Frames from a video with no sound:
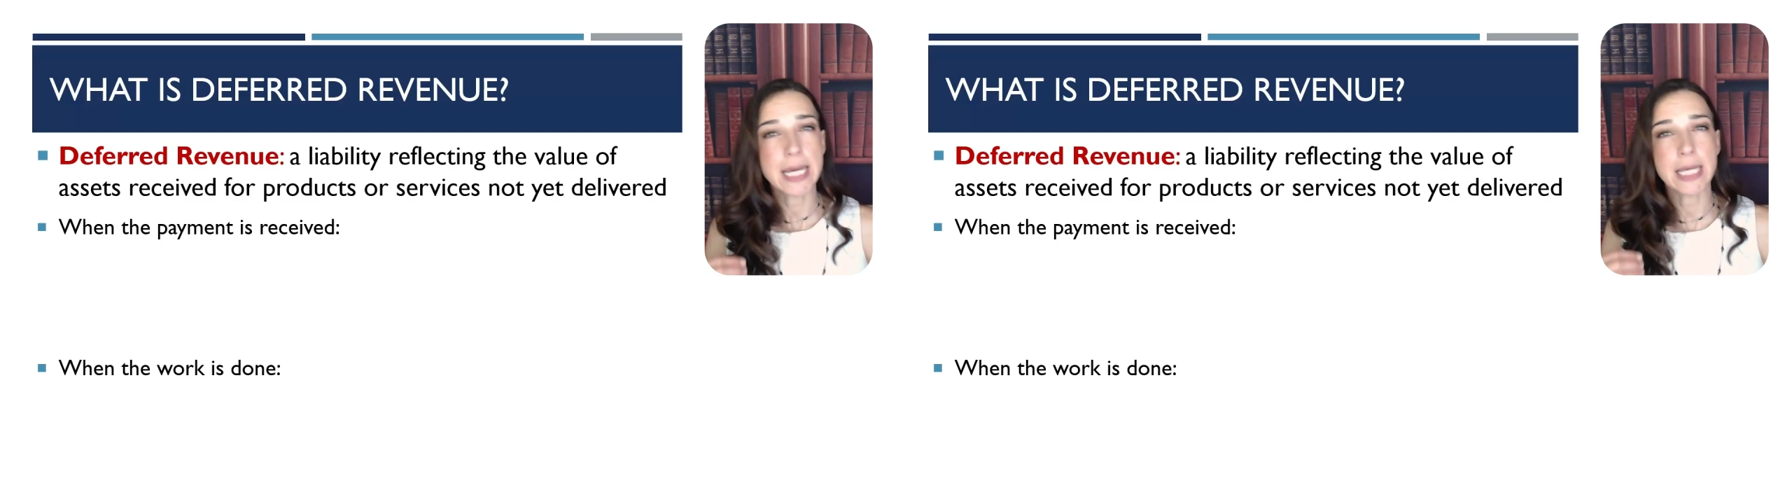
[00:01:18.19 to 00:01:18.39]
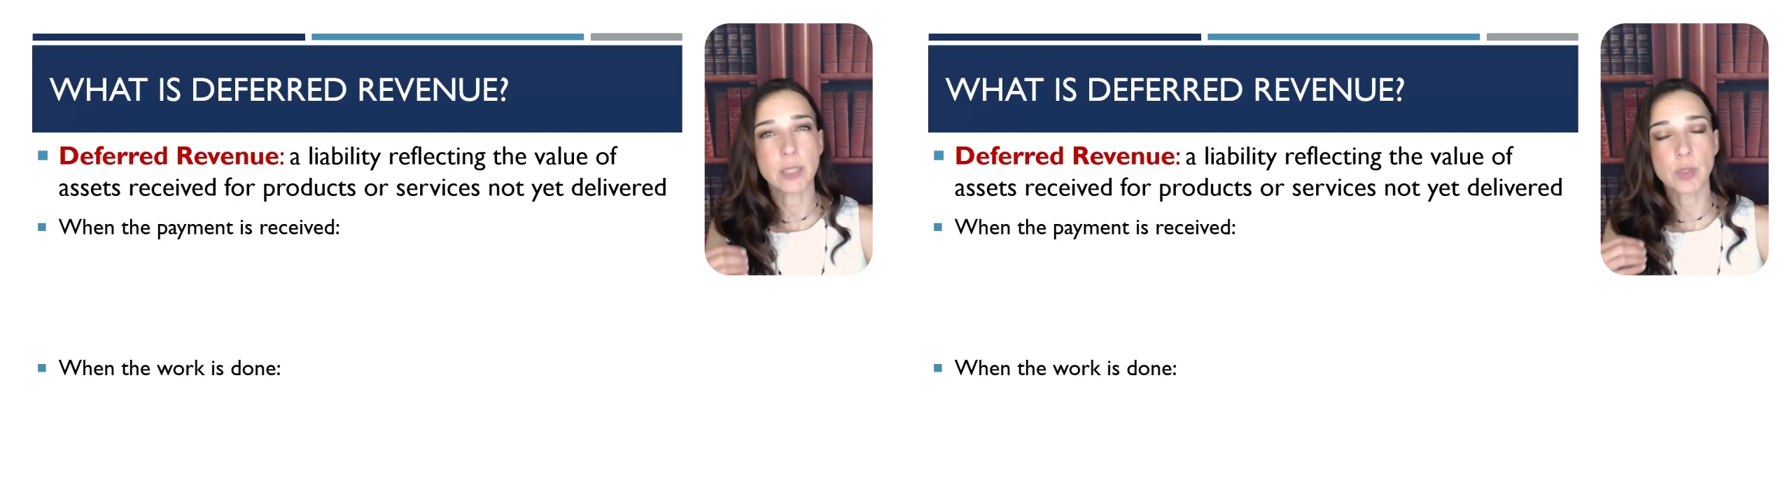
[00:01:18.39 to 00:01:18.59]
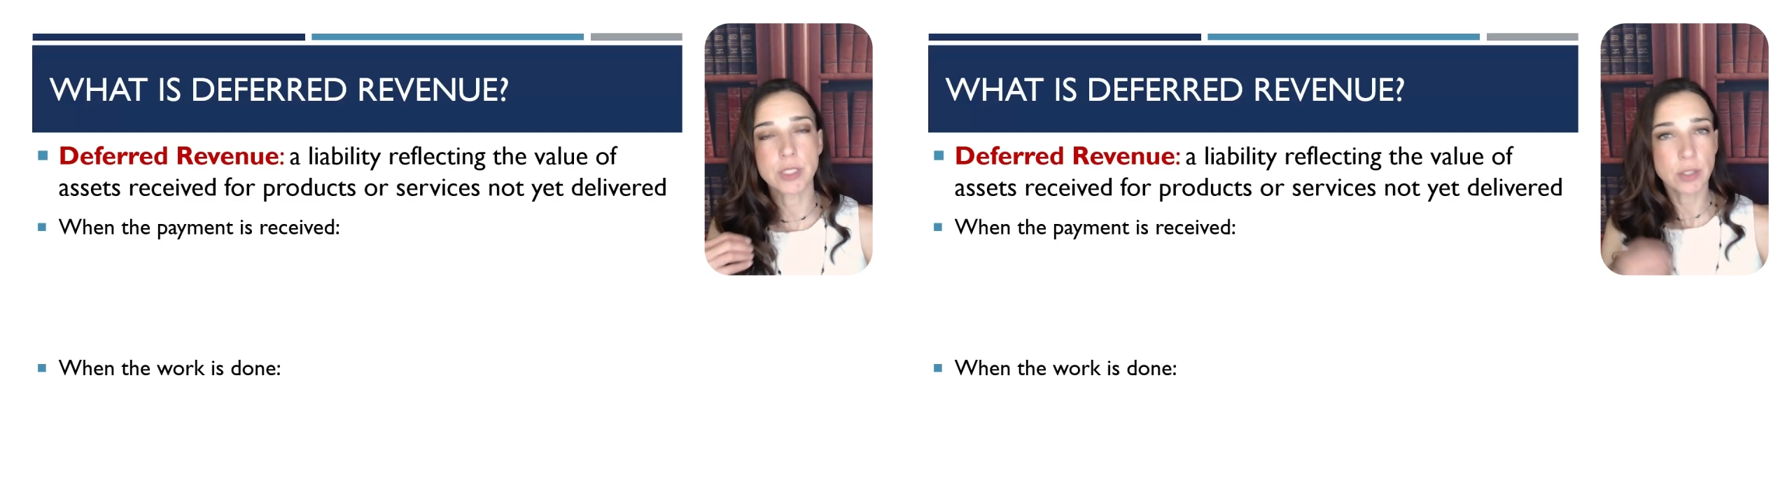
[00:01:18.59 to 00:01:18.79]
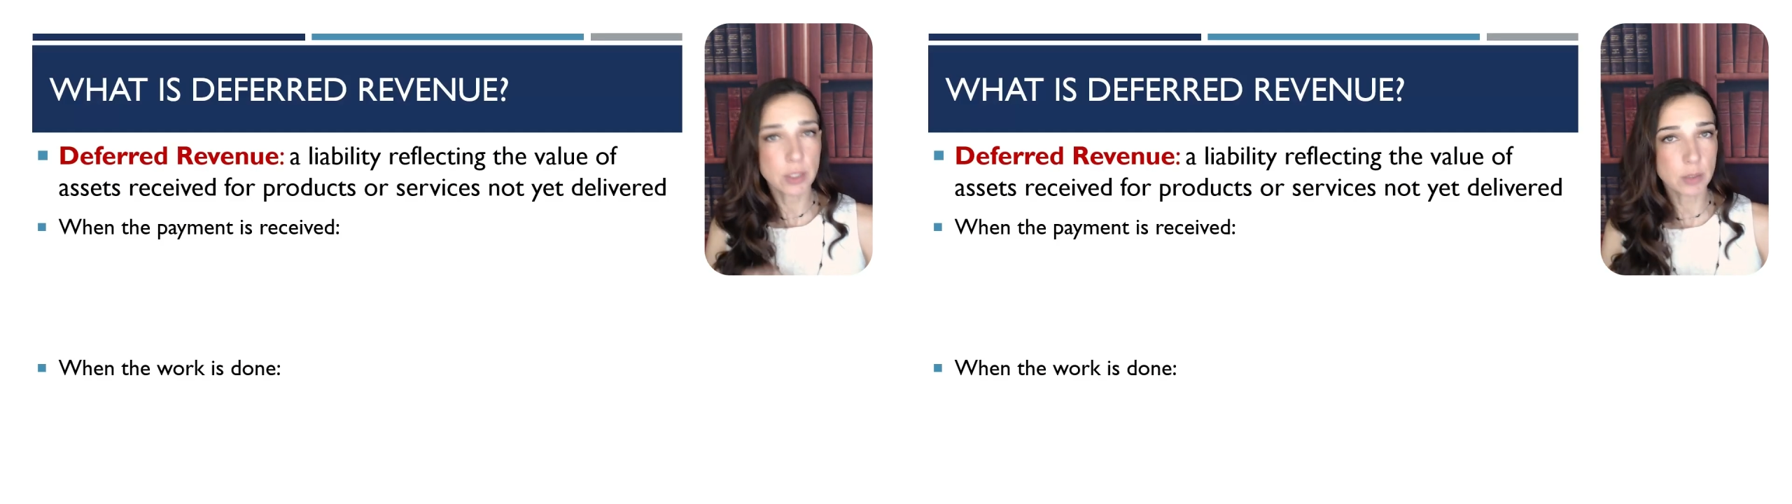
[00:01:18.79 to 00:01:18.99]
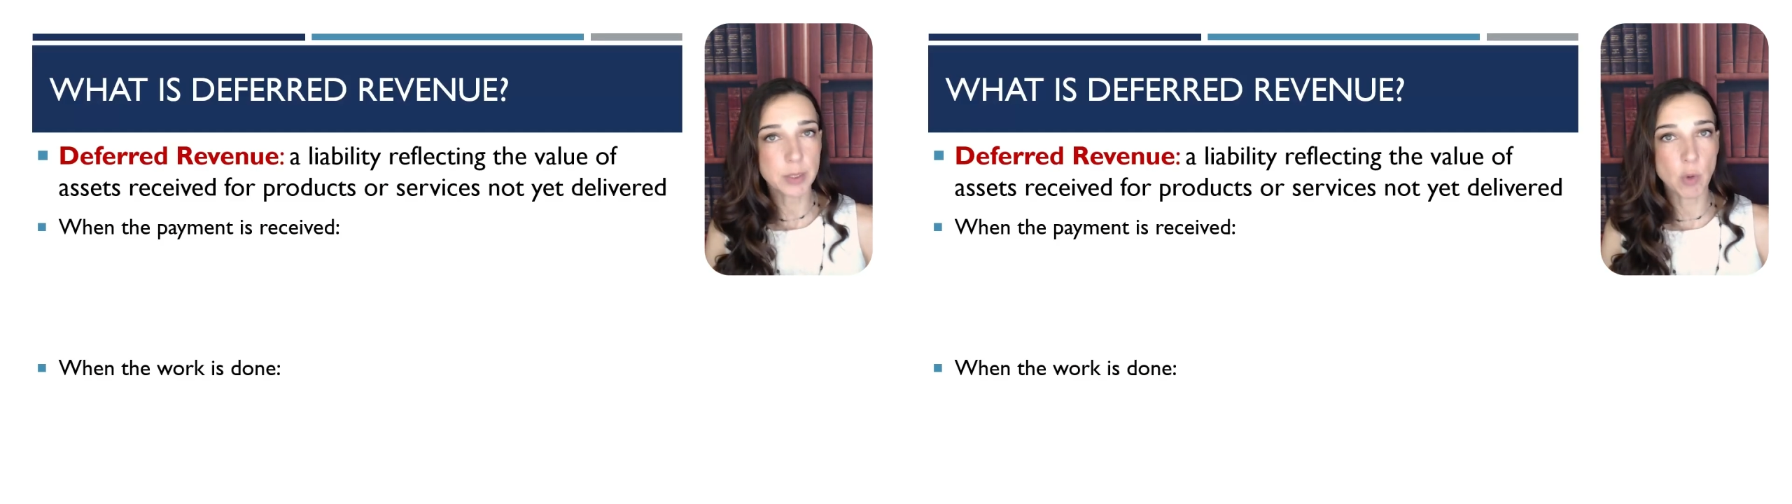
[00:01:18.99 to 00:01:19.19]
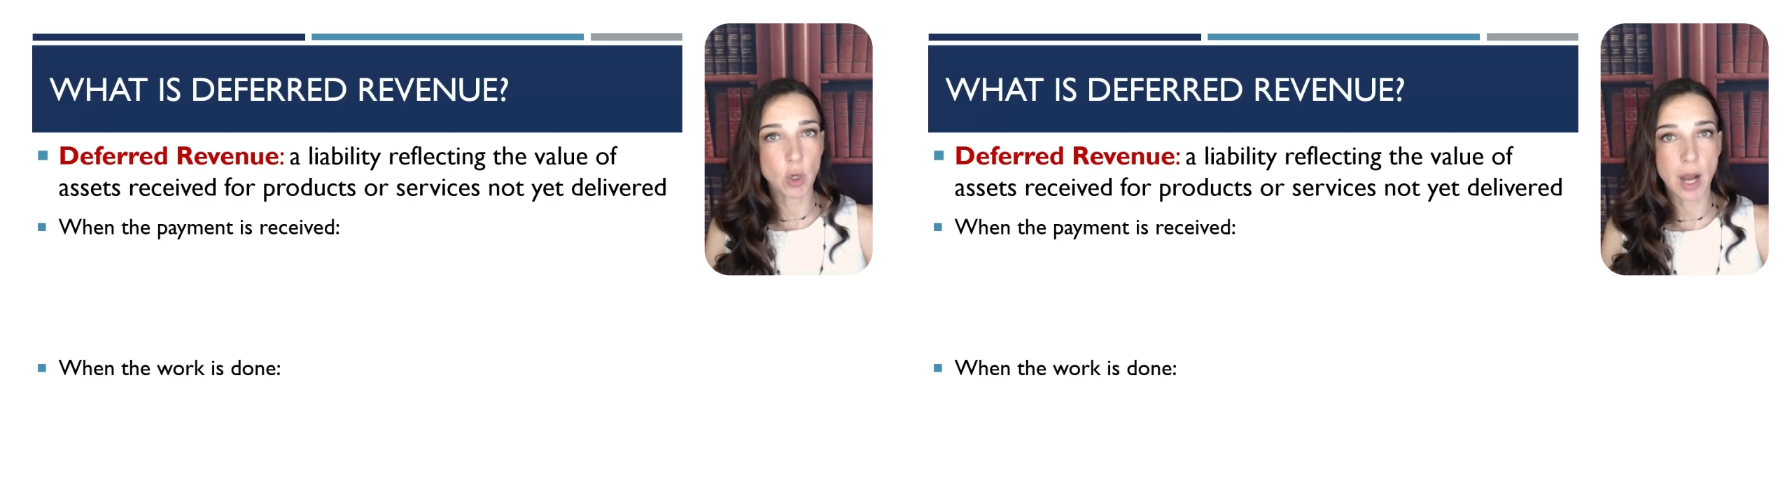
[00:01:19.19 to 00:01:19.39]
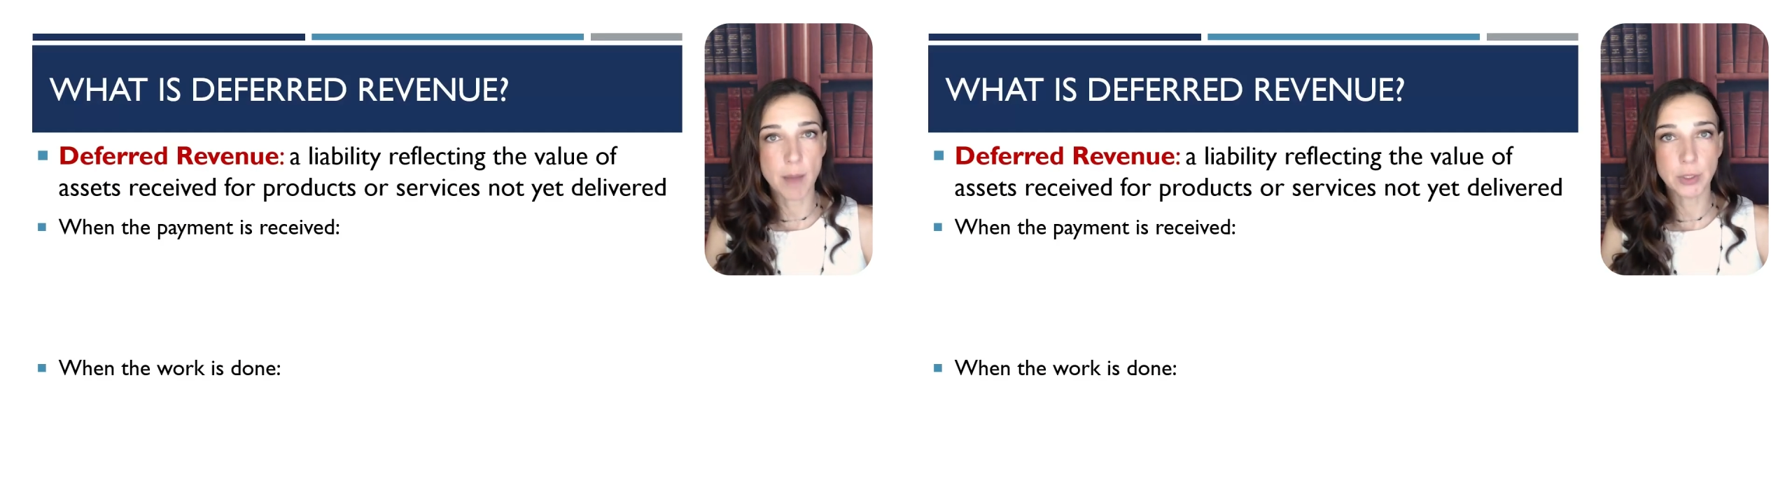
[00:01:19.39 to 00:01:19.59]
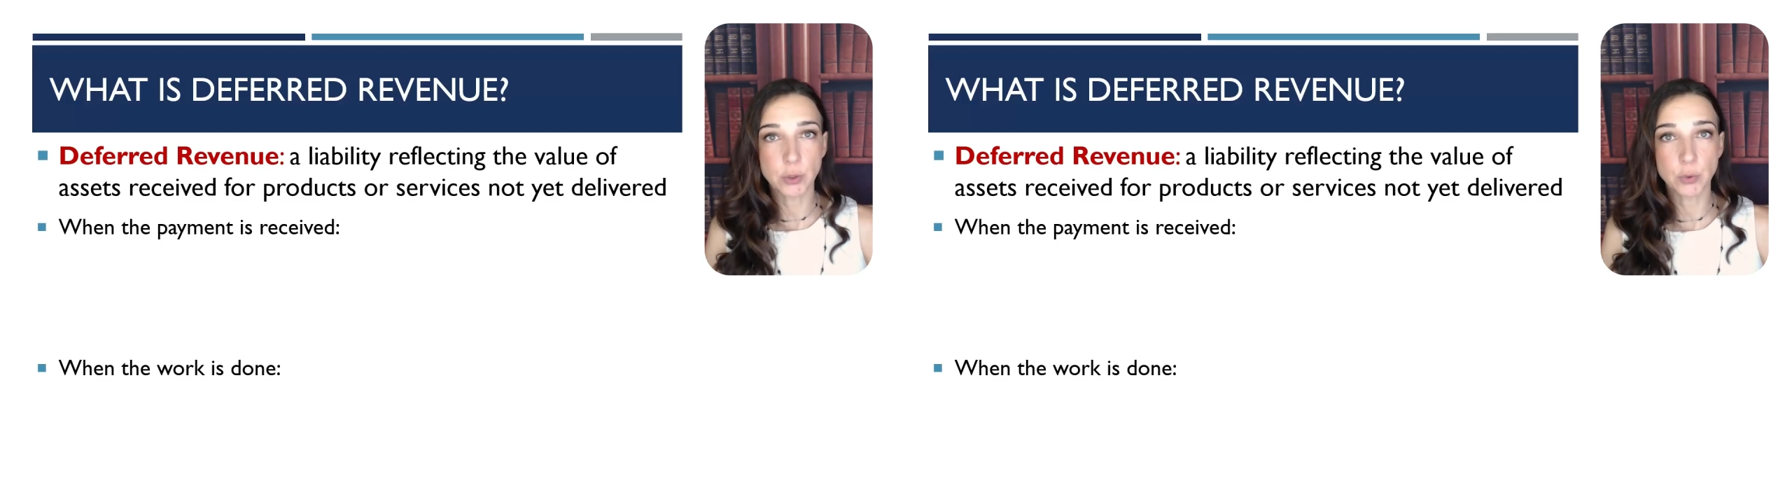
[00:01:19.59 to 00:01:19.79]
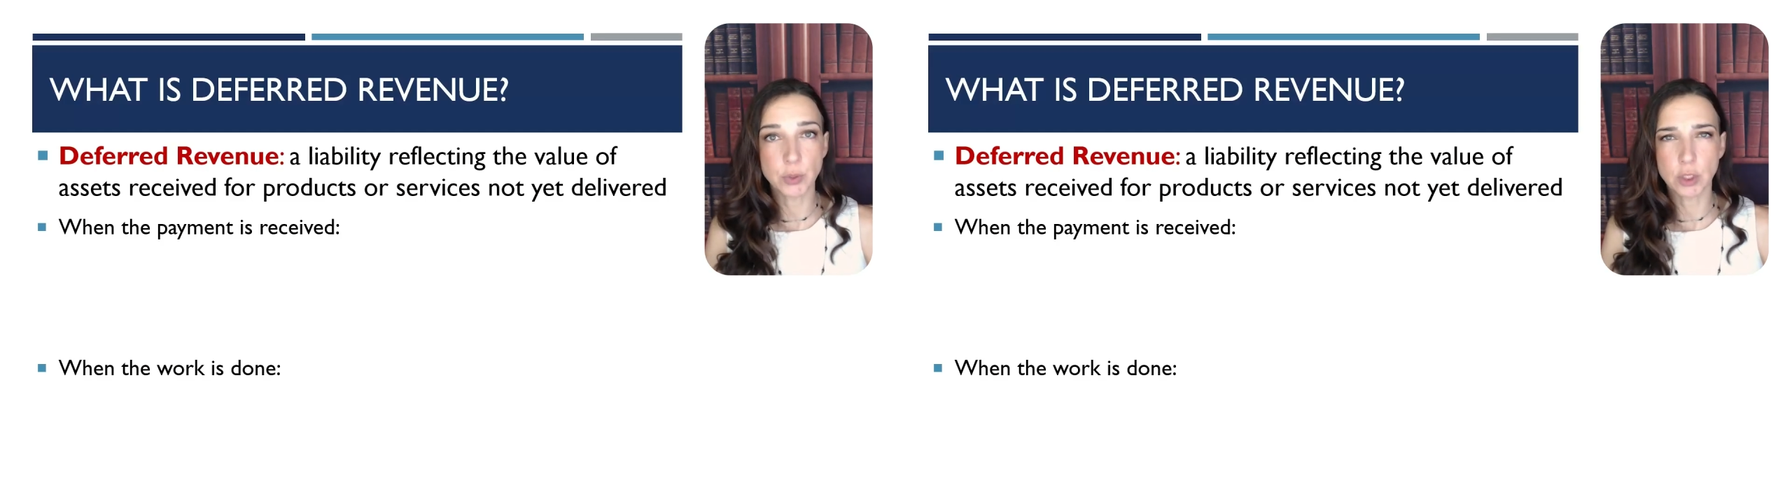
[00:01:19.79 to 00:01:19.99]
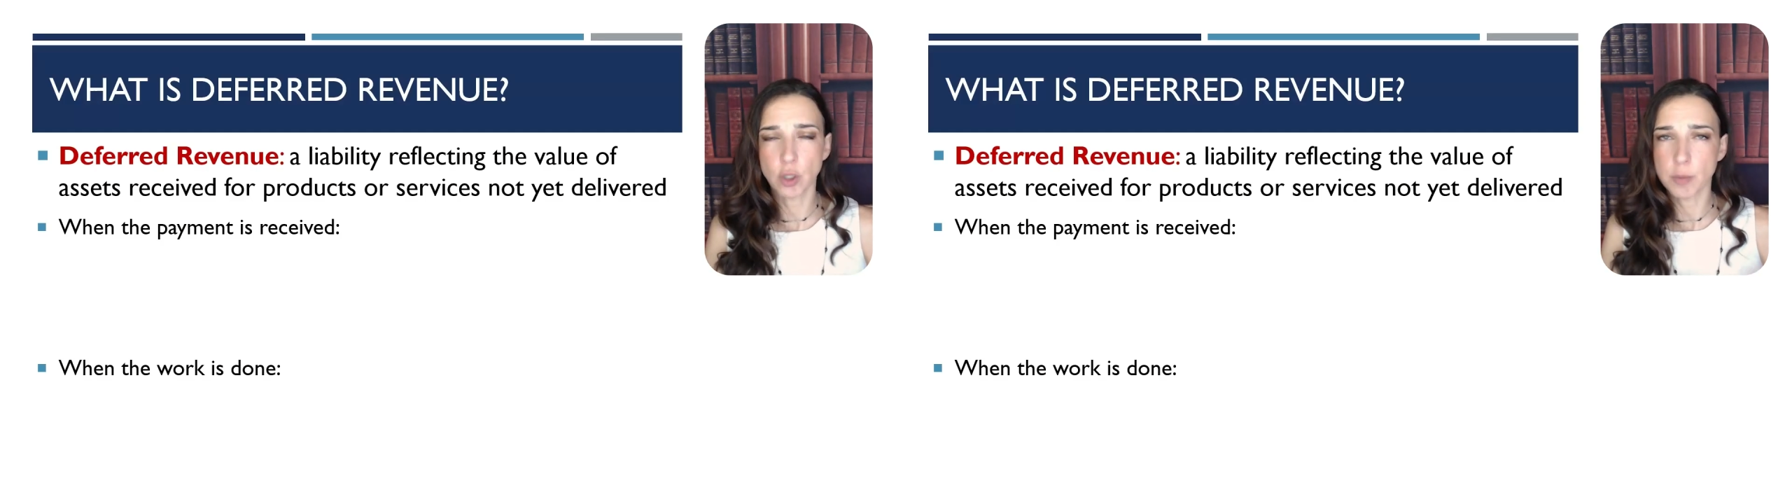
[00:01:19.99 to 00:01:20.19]
It was a little bit more common to
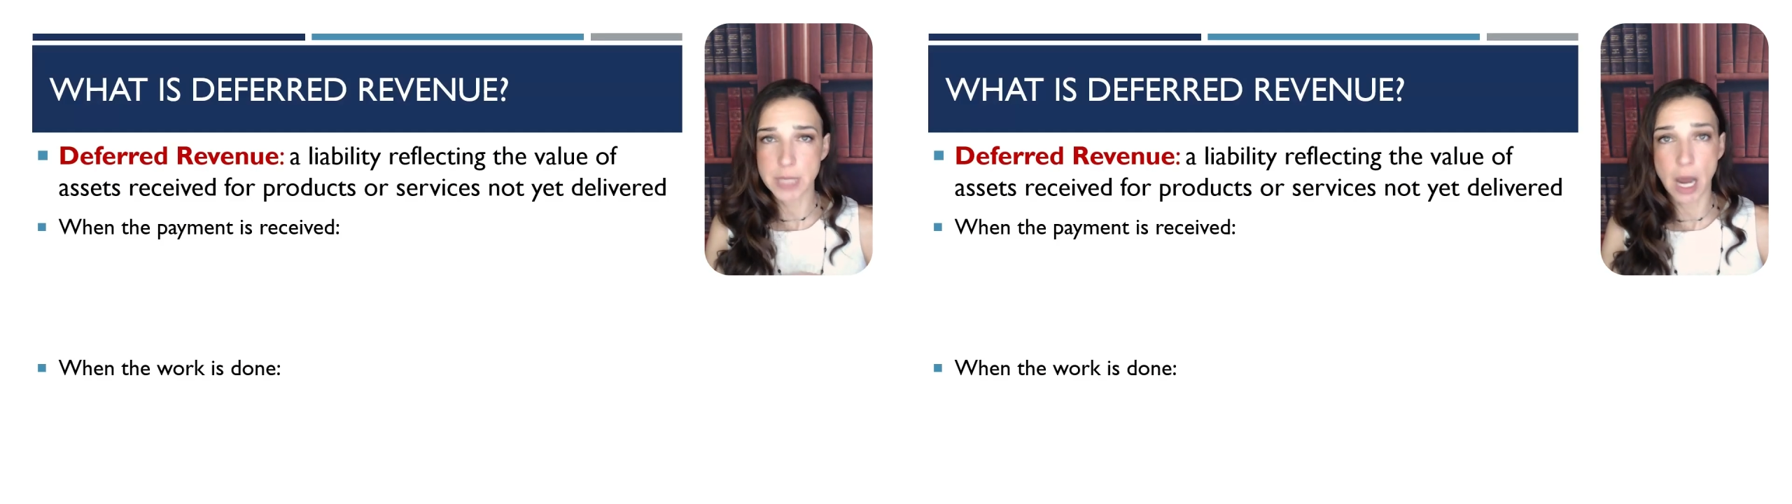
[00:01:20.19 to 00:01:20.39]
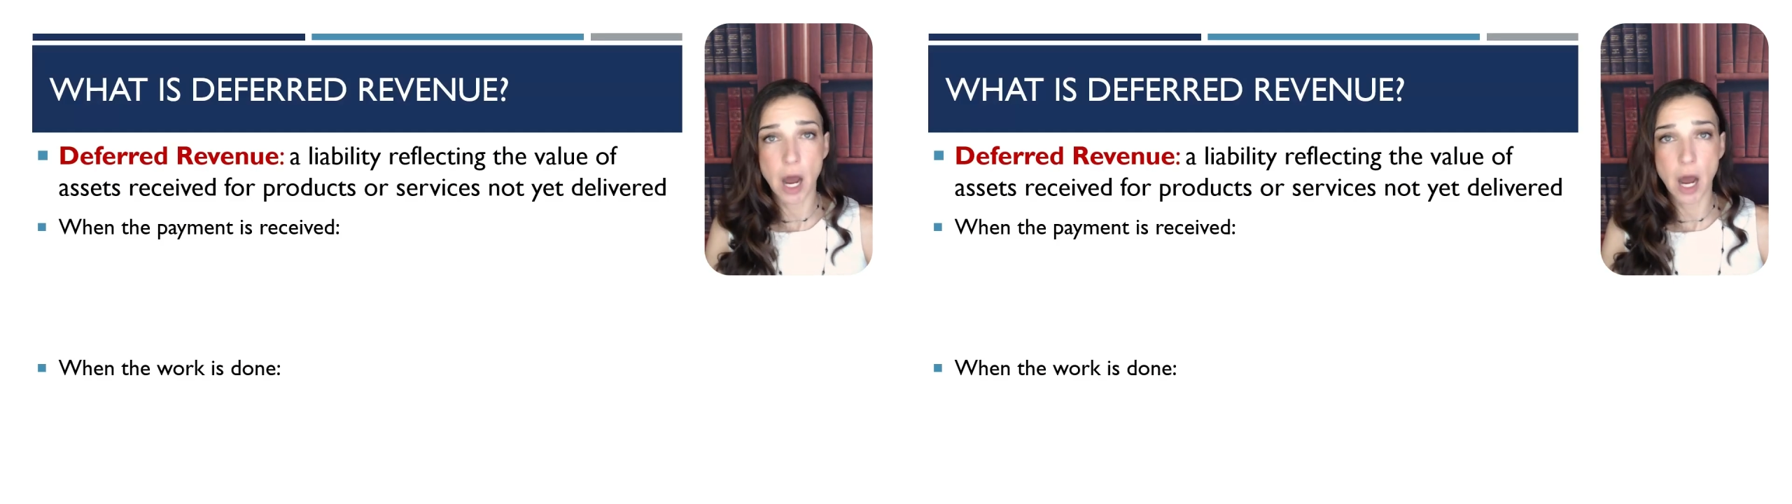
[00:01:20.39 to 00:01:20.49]
use the terms